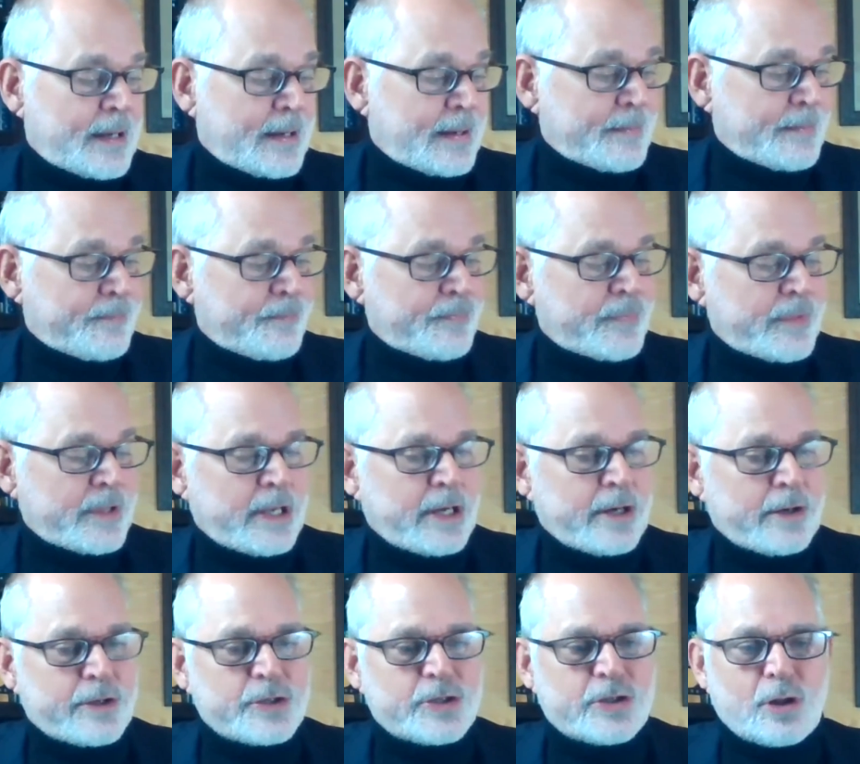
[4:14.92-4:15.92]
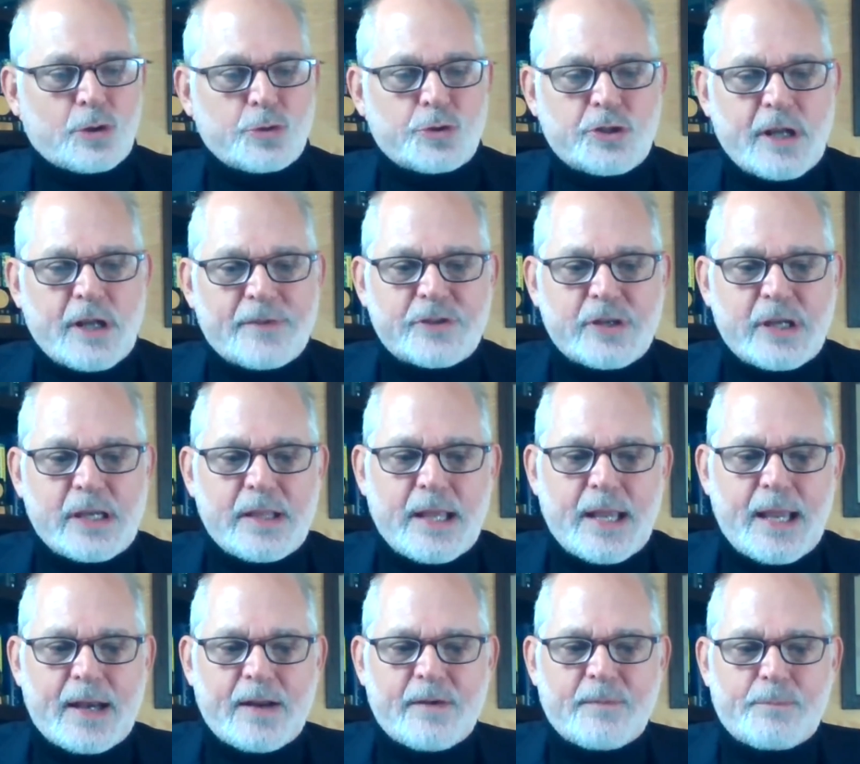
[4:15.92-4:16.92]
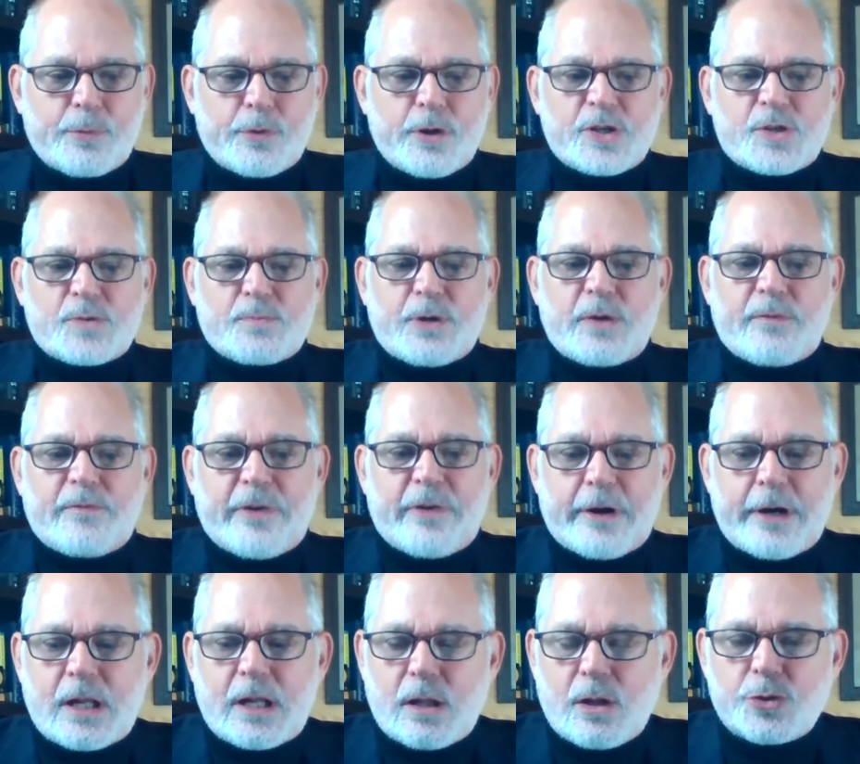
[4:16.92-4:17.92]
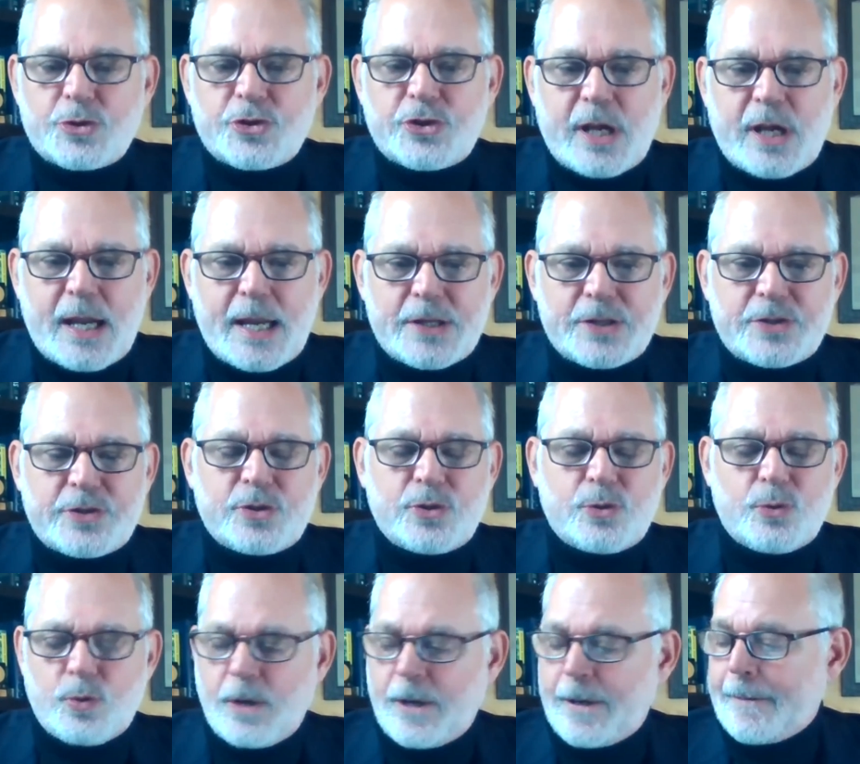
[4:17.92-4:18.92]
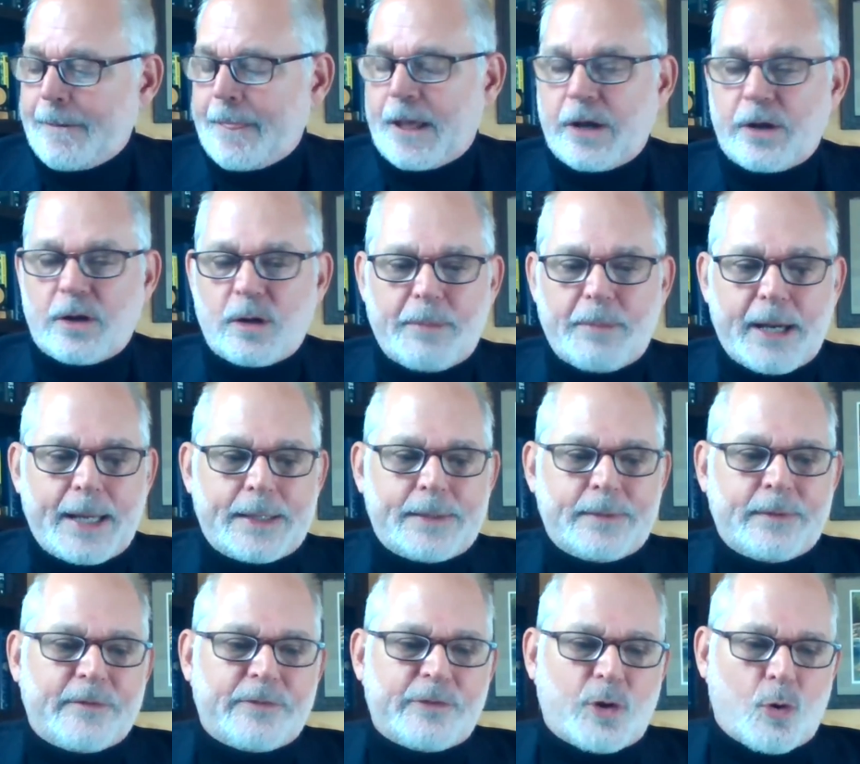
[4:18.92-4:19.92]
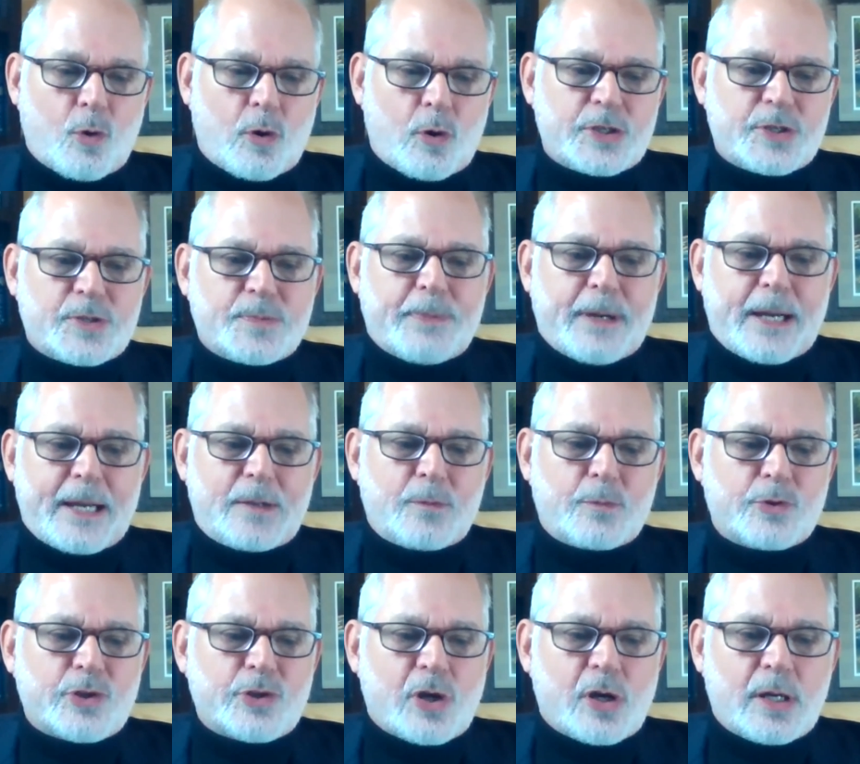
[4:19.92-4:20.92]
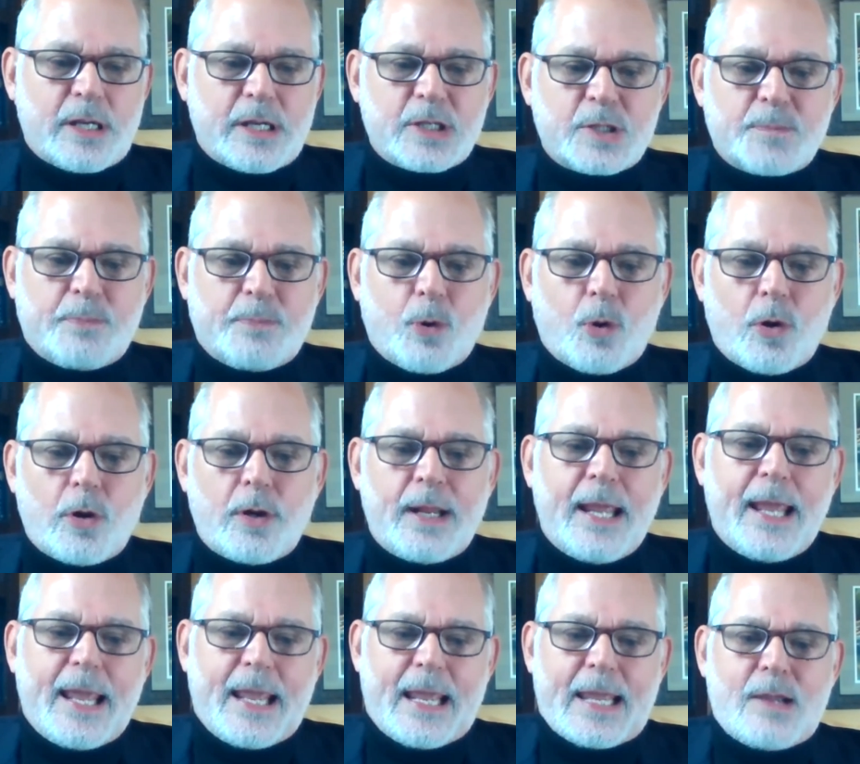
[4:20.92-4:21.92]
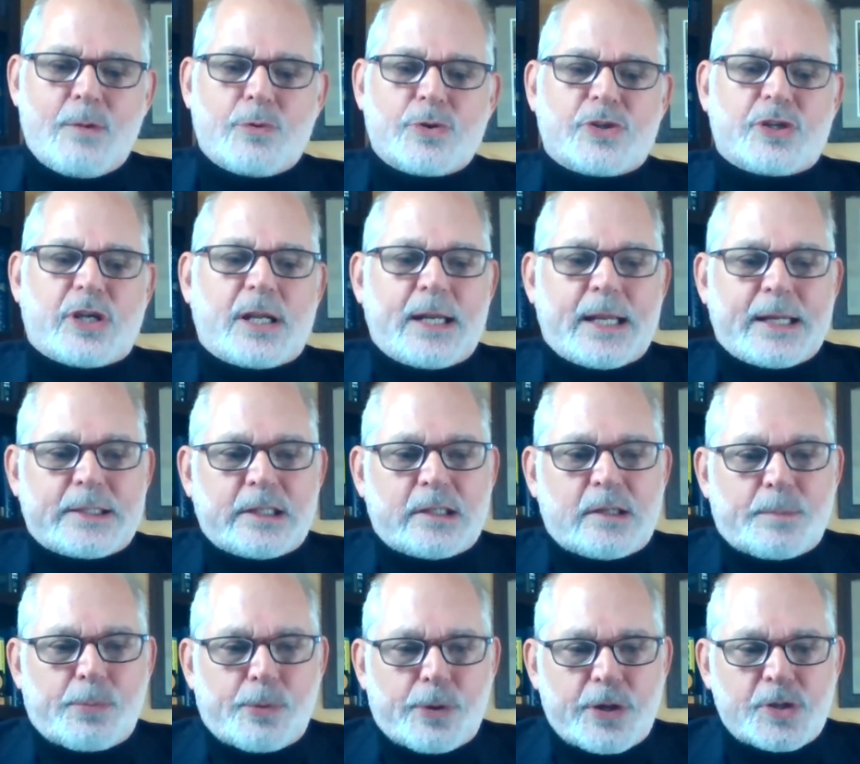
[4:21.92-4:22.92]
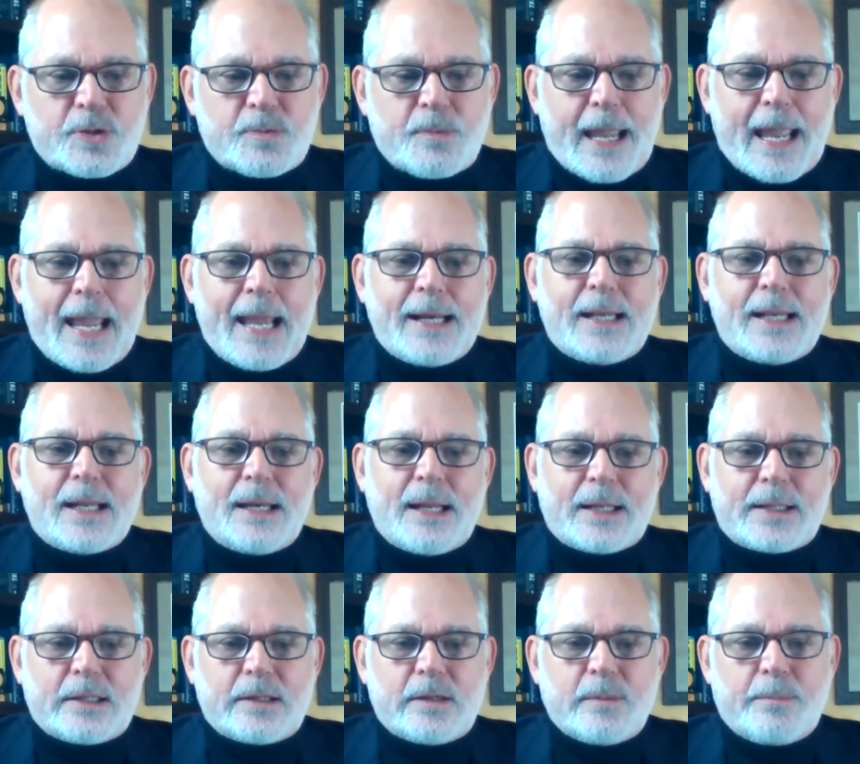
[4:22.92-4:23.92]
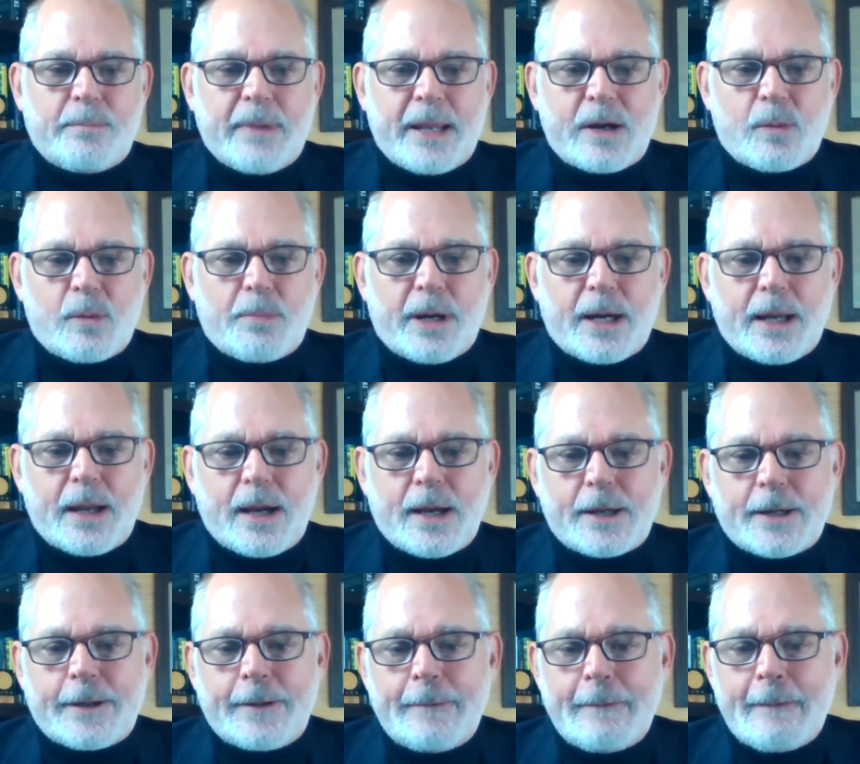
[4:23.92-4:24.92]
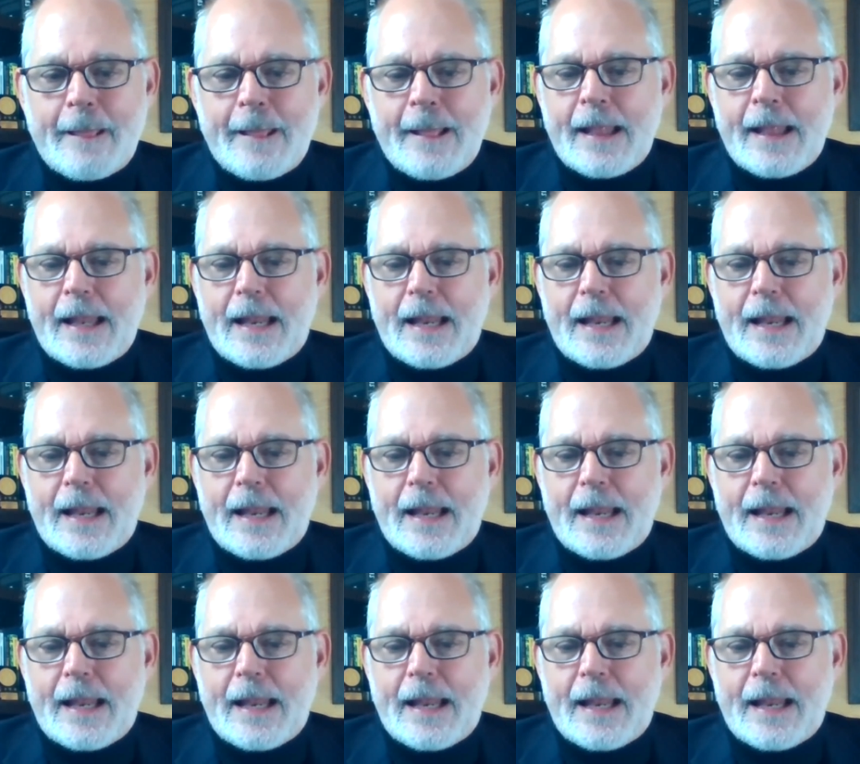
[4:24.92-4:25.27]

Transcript: Um, here is Zlochevsky, the head of Burisma, very close ties to Hunter Biden, of course, Biden was on his board. He was connected to Burisma and connected to Metabiota.